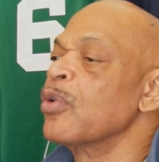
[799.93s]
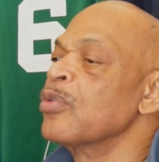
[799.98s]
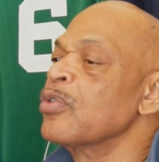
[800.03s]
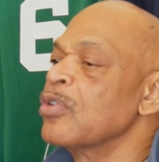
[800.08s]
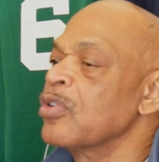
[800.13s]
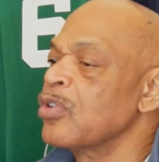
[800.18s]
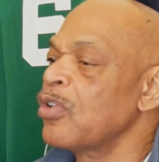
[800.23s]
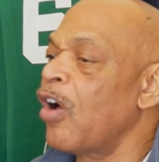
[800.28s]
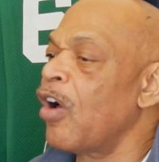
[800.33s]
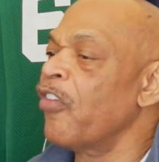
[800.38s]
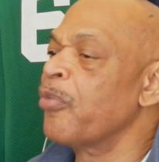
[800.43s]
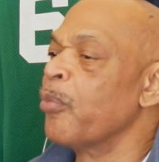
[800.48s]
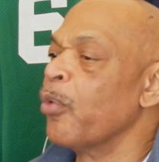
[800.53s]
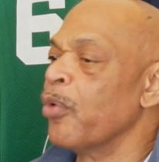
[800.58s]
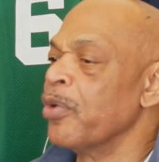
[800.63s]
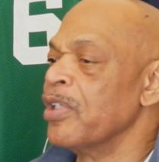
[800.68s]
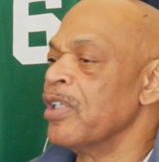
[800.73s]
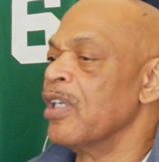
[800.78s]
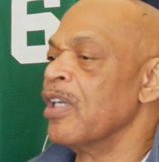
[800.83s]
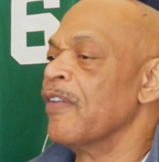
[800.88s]
sophomore
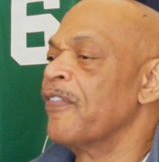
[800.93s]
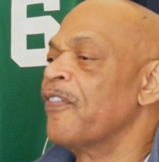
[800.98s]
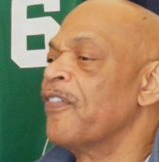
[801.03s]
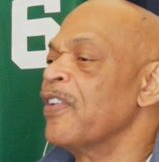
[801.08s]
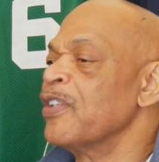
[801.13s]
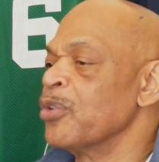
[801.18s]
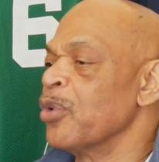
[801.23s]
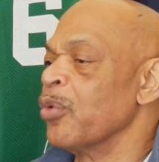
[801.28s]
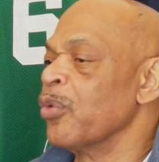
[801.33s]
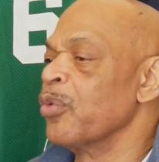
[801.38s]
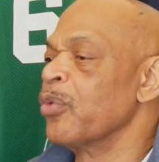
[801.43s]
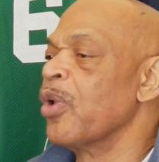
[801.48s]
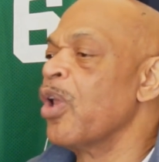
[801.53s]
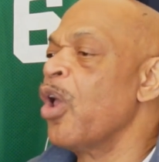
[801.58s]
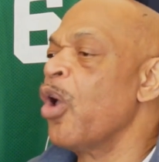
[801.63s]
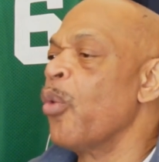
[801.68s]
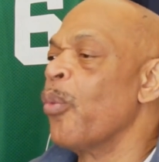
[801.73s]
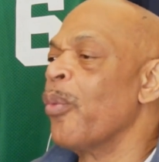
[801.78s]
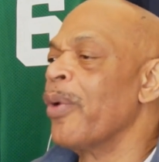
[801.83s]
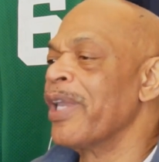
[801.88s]
year fizzled
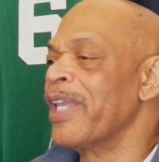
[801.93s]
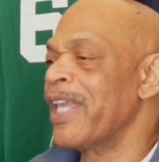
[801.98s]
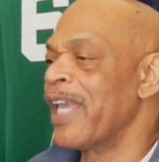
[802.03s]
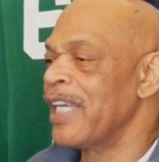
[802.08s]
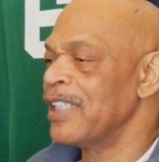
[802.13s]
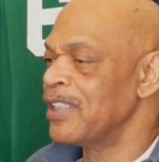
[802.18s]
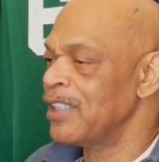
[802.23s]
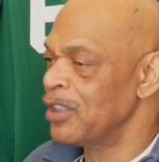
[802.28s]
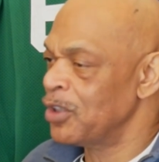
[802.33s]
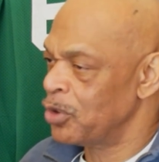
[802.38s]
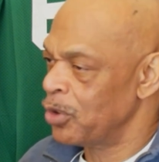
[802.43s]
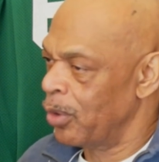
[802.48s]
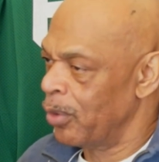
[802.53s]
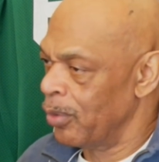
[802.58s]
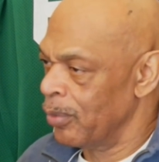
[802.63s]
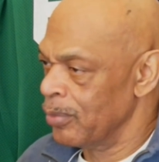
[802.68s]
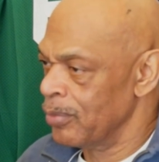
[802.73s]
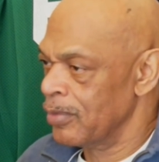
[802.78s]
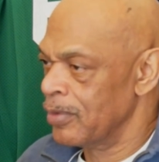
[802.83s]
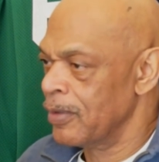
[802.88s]
when Casey
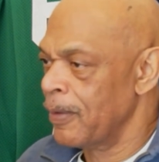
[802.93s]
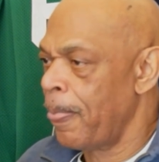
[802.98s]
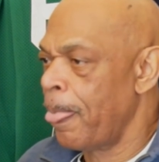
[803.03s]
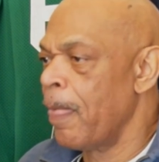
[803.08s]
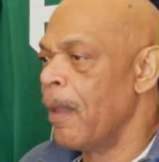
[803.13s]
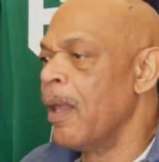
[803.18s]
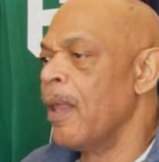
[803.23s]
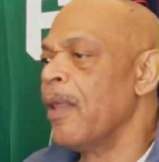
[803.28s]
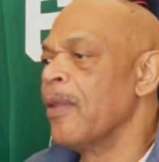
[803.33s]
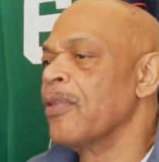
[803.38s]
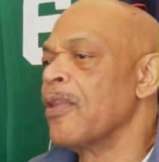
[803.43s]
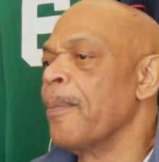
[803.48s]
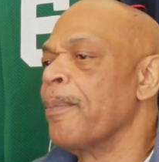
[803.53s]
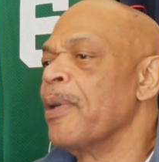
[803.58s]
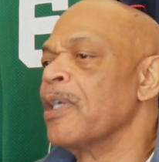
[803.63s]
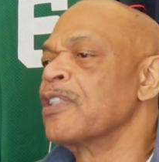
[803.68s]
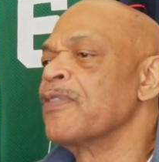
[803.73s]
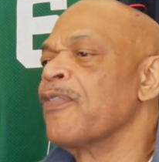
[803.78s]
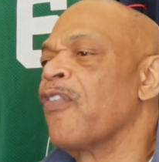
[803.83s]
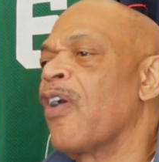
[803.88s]
Jones, the
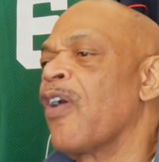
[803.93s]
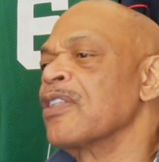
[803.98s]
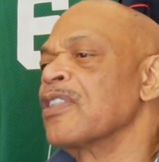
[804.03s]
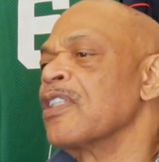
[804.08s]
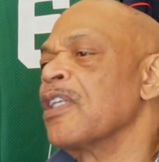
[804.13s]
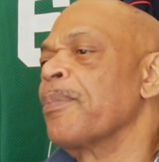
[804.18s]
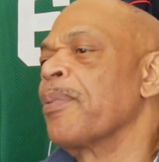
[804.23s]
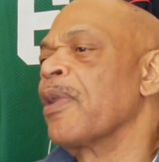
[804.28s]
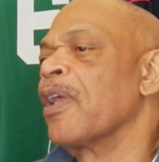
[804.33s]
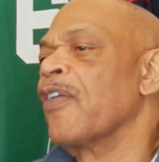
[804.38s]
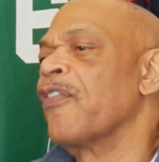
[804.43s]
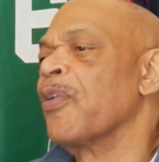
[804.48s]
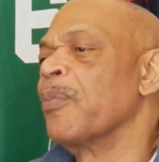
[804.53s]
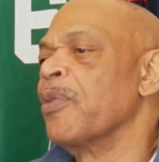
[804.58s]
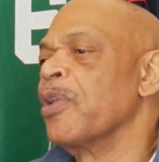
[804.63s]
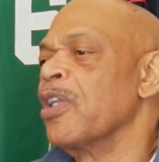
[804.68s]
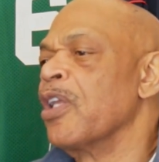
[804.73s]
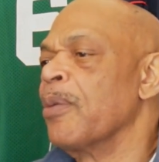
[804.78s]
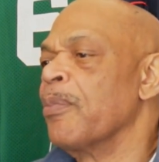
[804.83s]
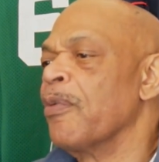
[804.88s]
best varsity player from the
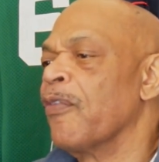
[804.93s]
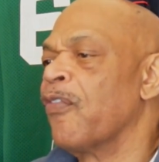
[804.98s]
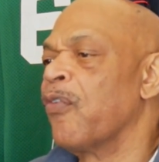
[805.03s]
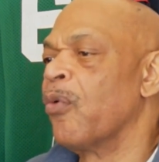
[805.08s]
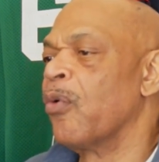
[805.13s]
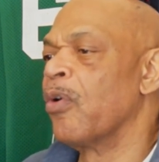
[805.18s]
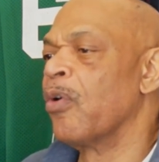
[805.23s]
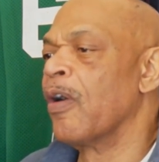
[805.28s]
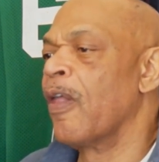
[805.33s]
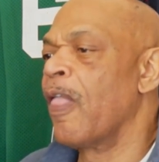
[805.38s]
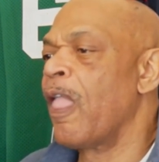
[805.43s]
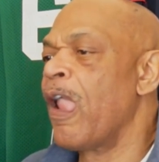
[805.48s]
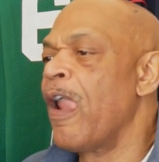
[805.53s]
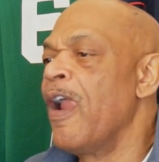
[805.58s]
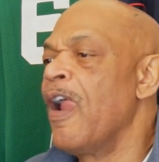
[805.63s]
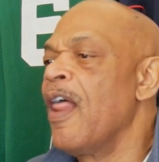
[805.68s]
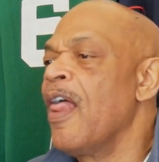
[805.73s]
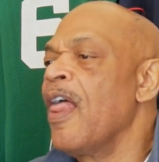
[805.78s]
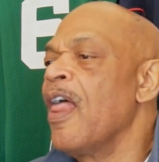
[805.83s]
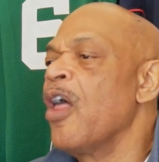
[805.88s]
year before,
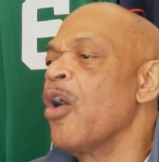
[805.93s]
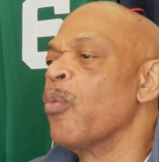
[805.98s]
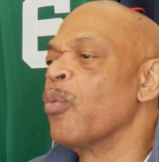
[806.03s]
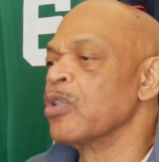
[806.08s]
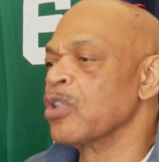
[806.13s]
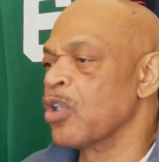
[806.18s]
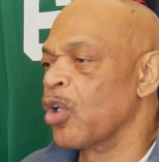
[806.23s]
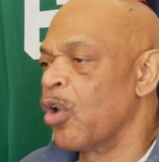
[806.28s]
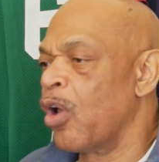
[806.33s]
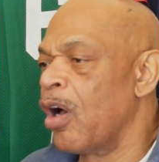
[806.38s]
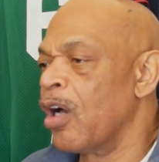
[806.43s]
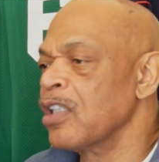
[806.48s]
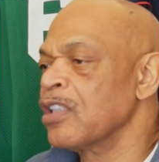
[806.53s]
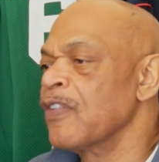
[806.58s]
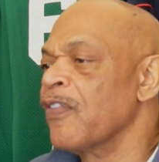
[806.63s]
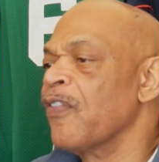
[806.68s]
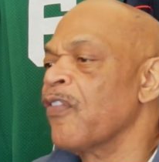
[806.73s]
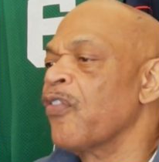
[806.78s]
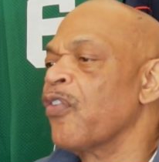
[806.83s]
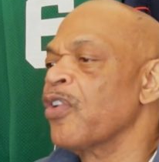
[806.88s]
was lost
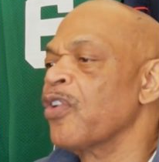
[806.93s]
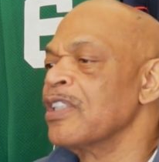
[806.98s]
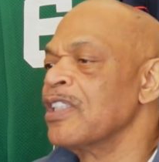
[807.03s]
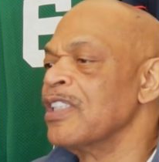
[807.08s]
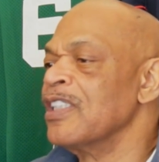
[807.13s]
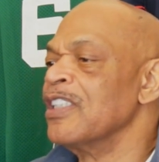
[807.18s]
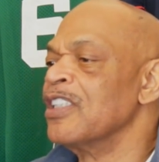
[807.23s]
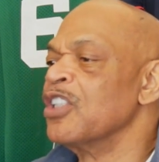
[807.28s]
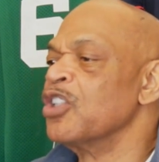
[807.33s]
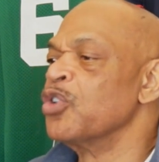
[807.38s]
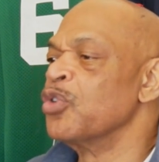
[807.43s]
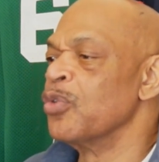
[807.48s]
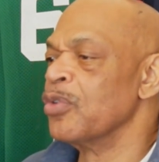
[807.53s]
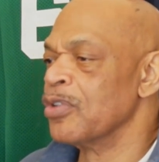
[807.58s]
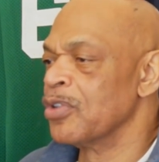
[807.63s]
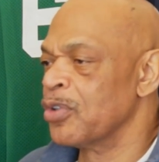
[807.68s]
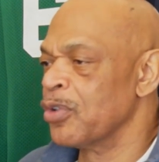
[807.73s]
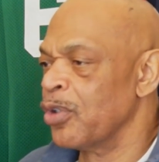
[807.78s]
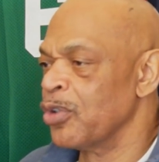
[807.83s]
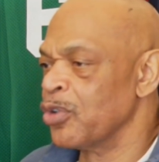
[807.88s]
for the season due to
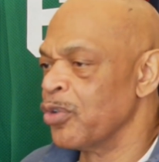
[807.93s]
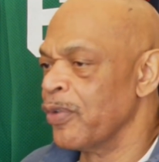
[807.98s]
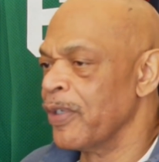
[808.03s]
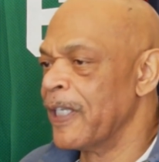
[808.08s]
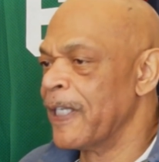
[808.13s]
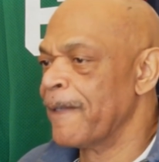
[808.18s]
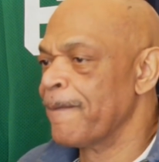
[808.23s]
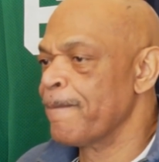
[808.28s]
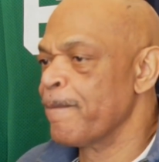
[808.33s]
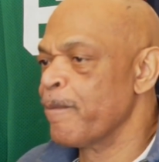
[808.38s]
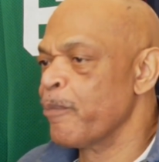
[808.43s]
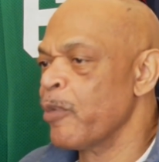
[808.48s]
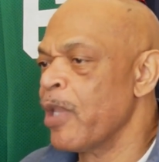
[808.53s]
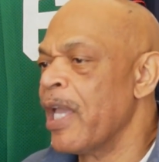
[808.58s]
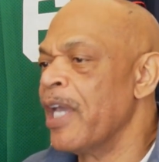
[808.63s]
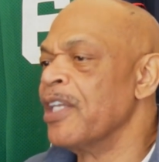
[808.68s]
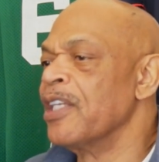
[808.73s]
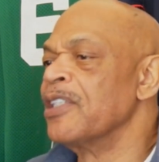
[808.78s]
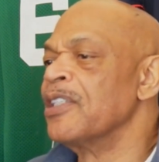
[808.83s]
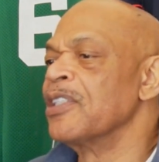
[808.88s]
surgery. In
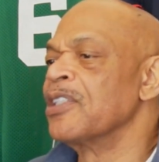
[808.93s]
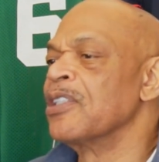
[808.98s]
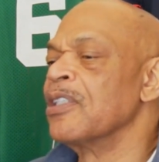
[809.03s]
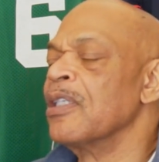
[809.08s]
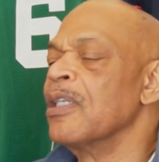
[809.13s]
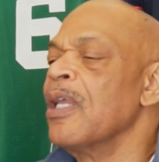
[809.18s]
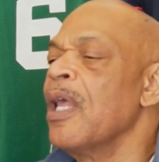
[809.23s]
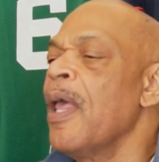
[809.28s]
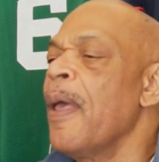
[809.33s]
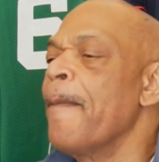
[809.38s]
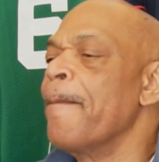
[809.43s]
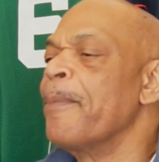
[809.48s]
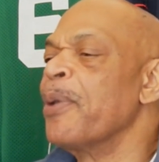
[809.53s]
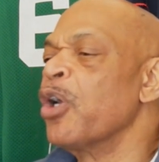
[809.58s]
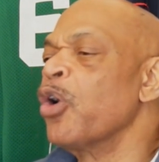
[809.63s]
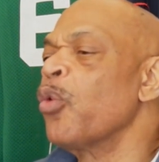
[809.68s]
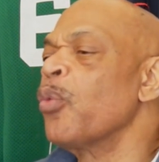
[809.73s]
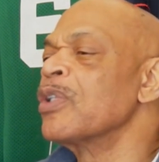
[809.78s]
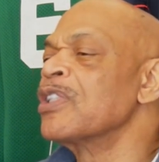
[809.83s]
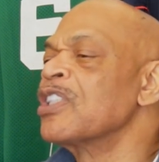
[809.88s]
addition, Bill
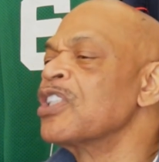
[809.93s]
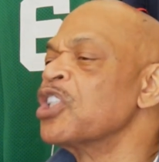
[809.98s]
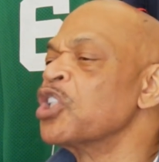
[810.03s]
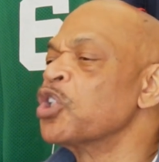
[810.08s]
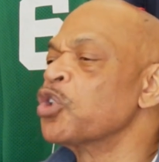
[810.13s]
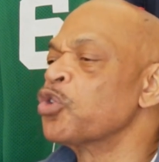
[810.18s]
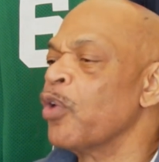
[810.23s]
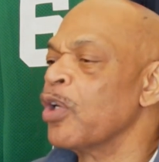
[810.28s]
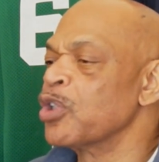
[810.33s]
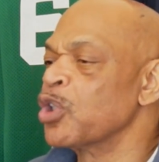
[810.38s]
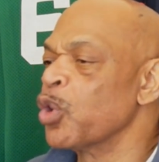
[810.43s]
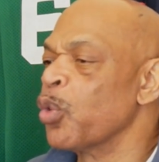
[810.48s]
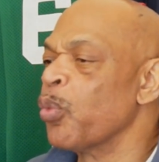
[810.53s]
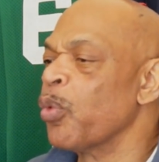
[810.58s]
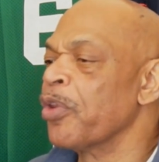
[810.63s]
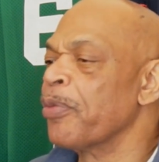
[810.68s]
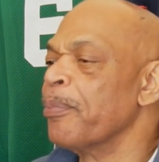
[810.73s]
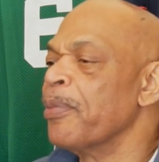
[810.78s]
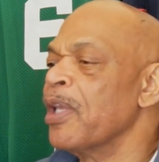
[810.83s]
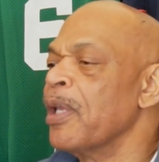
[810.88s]
was disgruntled
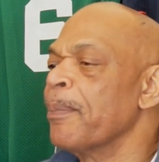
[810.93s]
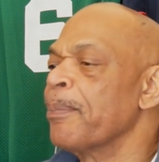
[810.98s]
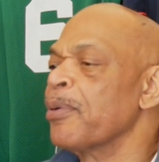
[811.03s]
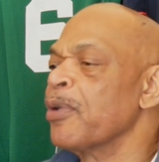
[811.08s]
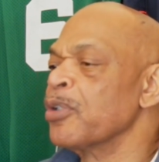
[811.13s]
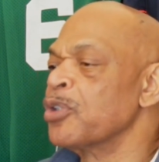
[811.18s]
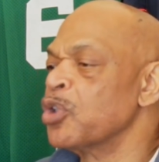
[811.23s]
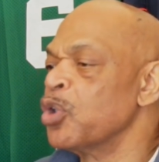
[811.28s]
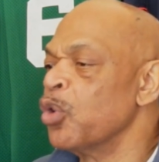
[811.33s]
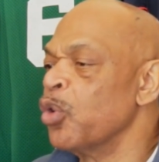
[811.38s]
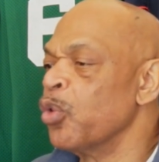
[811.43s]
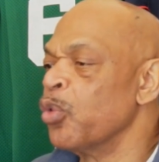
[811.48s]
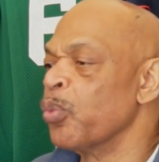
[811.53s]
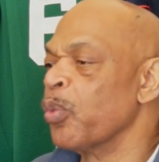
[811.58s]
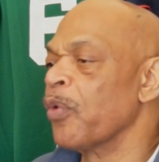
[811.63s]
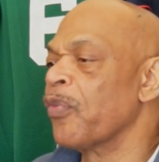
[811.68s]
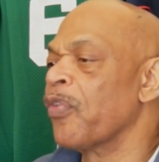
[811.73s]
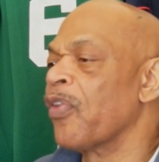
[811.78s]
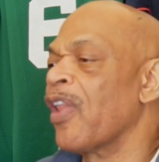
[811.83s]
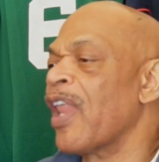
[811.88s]
with being platooned
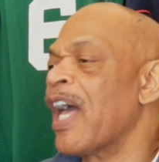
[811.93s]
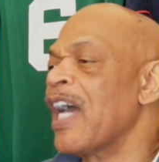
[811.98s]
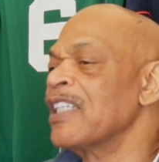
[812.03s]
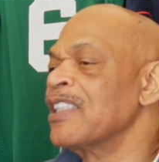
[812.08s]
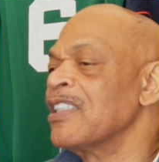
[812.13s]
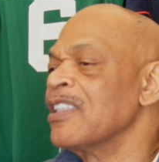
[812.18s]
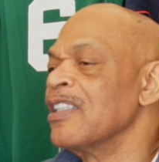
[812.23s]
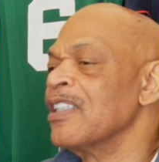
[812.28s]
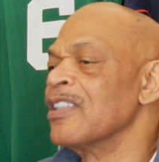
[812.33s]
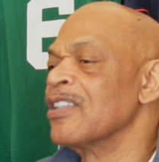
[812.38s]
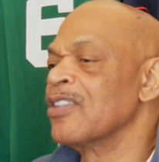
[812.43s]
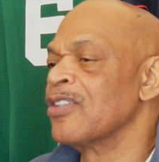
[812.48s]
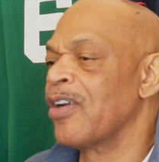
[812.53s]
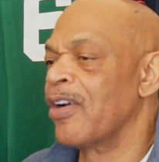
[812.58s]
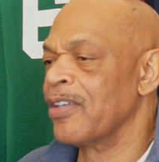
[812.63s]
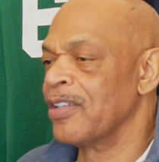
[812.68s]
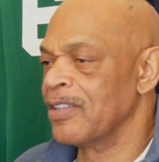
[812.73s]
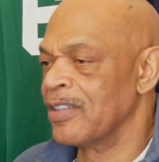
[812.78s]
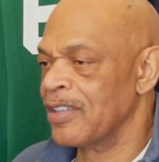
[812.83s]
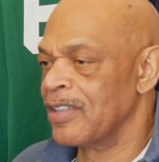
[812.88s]
with last year's starting
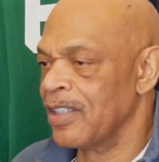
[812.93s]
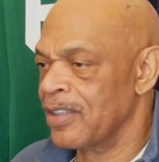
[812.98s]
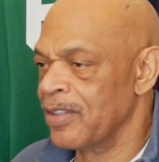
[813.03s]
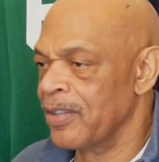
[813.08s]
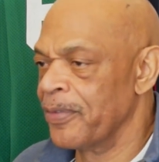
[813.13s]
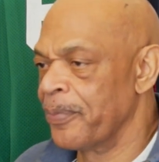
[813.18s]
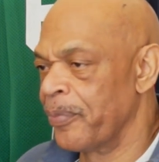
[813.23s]
center.